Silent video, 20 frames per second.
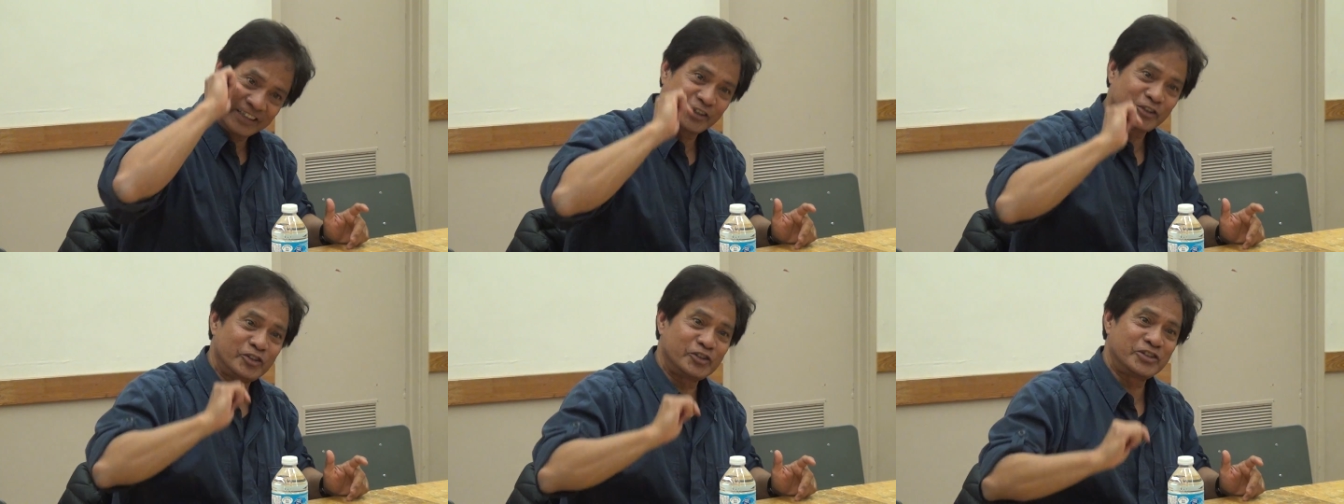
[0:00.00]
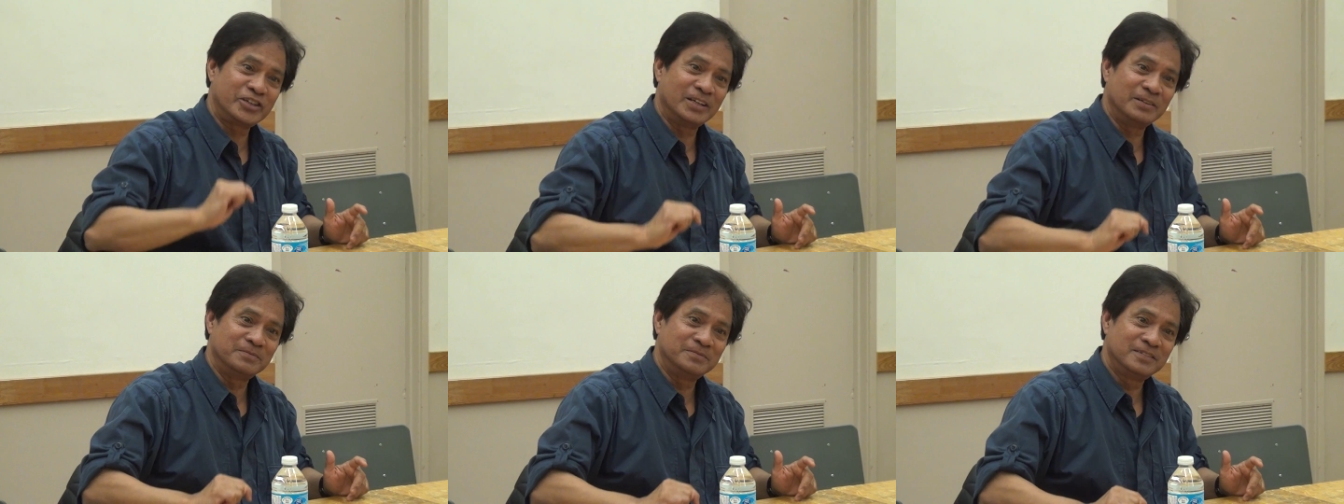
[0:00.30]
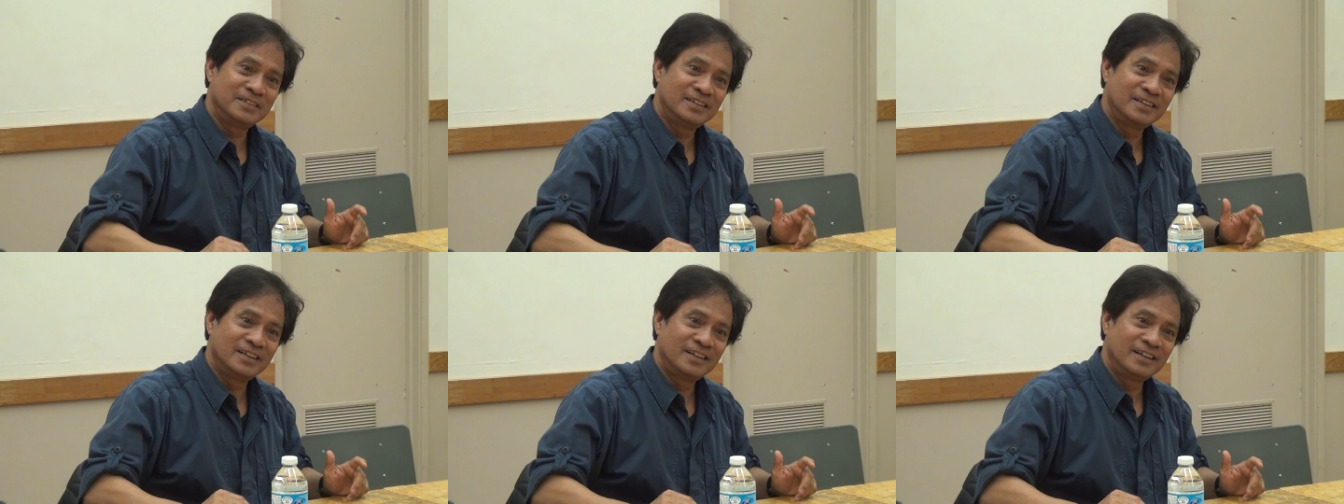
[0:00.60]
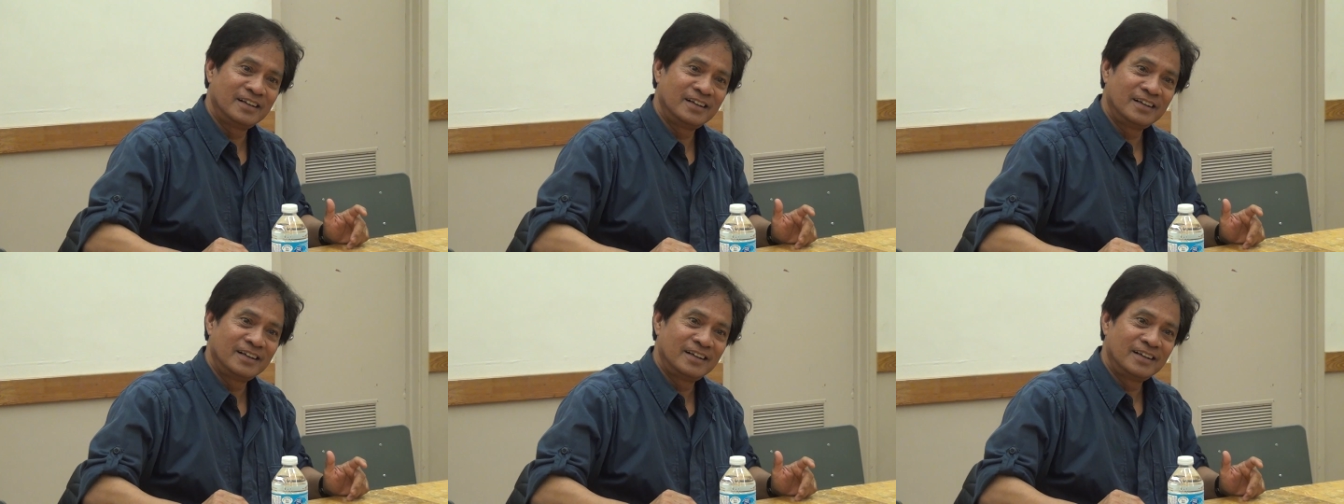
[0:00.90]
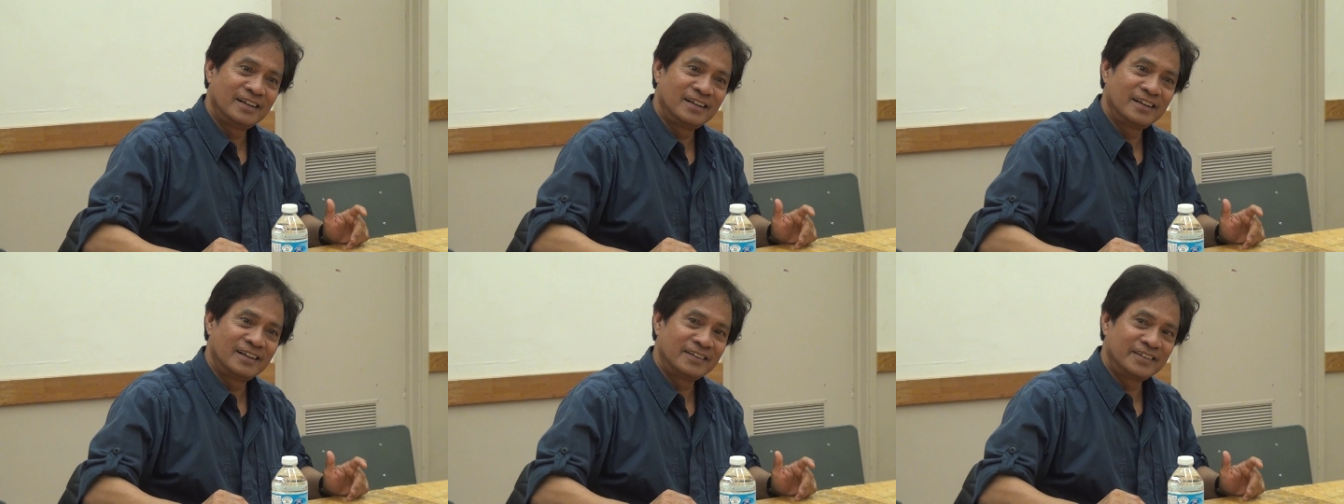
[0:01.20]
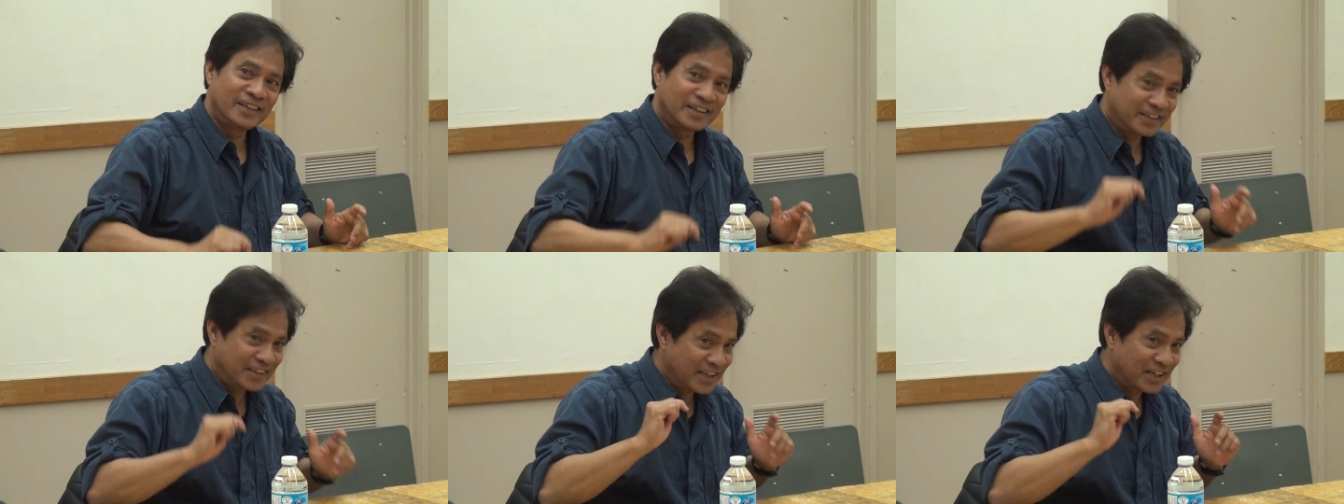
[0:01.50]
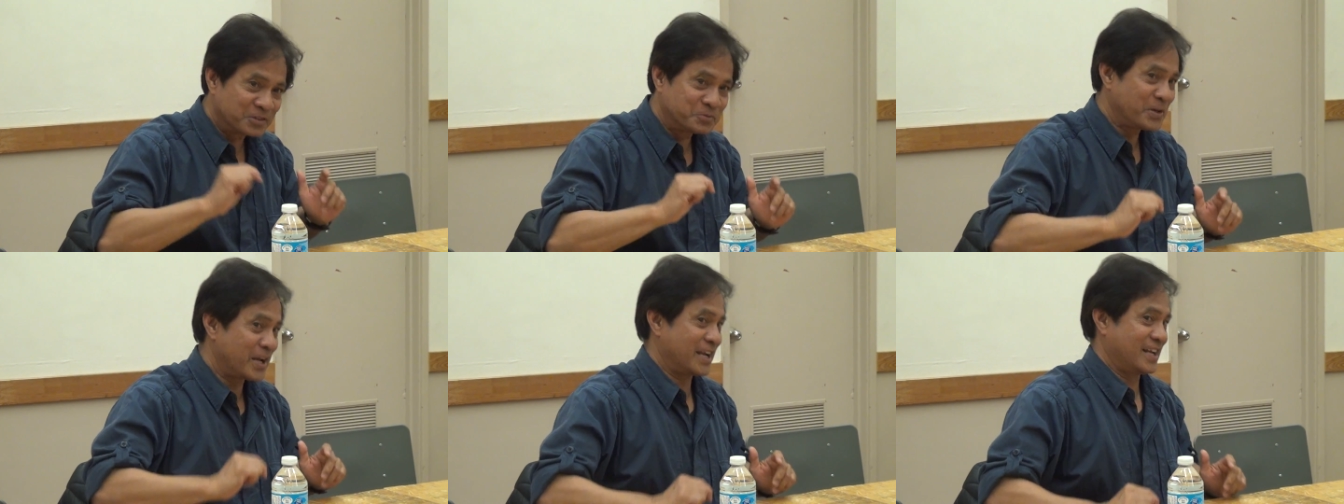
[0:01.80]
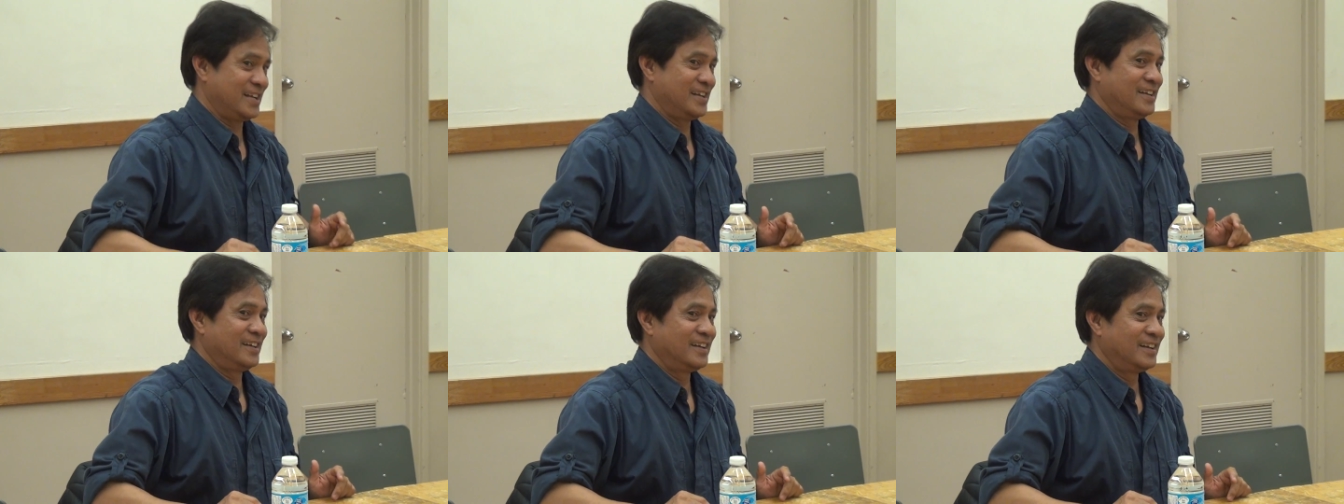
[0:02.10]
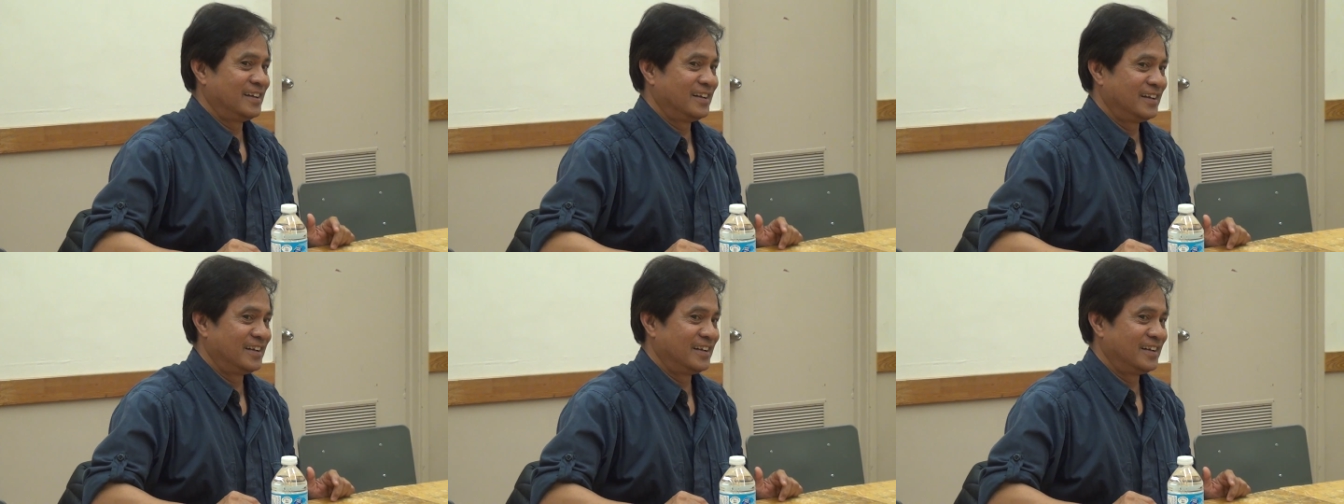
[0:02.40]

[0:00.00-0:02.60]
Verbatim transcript: leadership that they are weak,